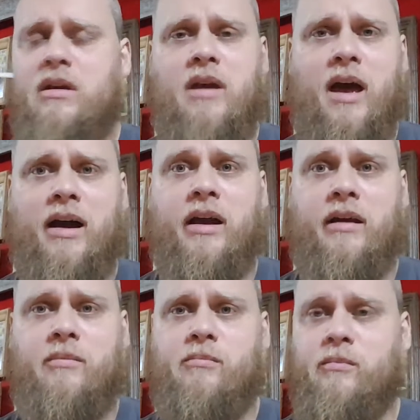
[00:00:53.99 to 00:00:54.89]
Yeah,
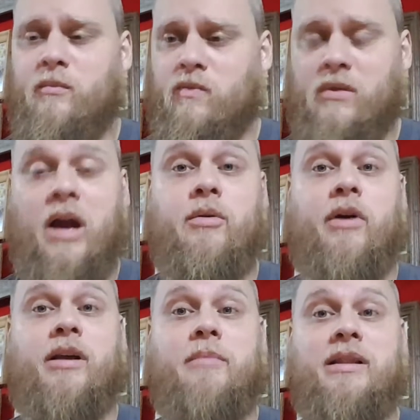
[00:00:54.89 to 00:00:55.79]
I would
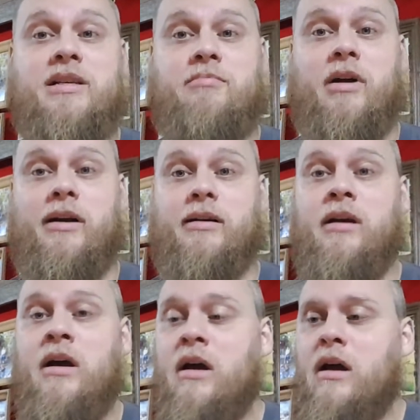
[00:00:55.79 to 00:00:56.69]
recommend this product.
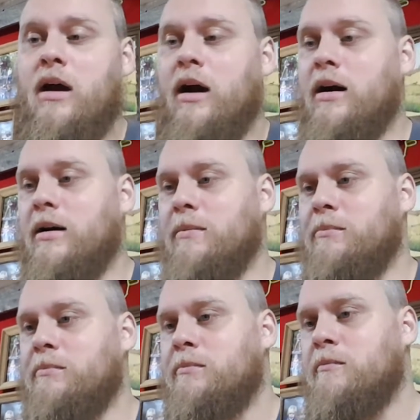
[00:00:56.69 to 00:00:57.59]
Yeah,
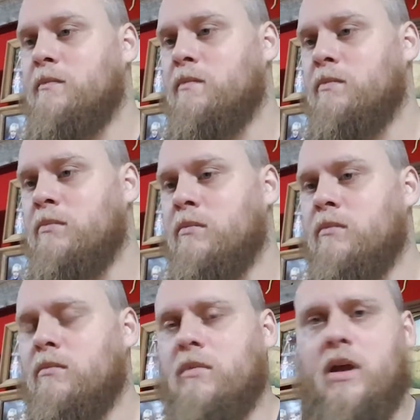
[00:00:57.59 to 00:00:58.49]

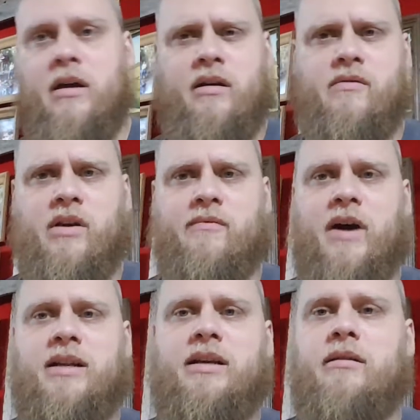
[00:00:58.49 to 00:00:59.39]
if you can
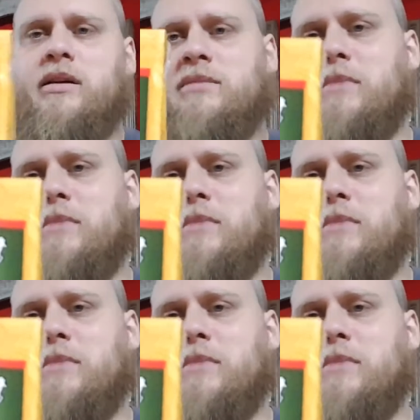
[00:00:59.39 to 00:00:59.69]
find it, it's